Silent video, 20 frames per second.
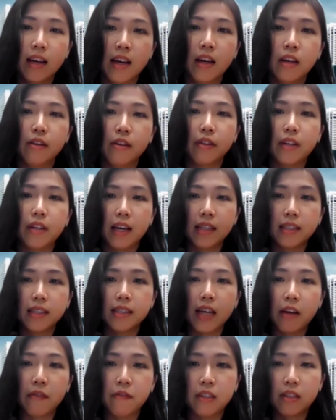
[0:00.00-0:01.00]
there is a
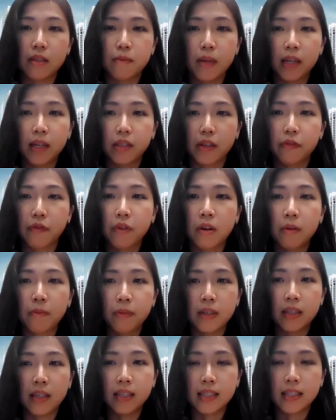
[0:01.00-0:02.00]
diverse mix of
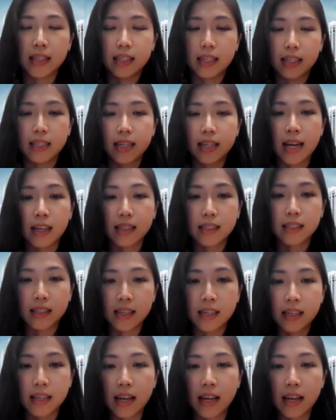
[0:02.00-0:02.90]
companies in the tech scene,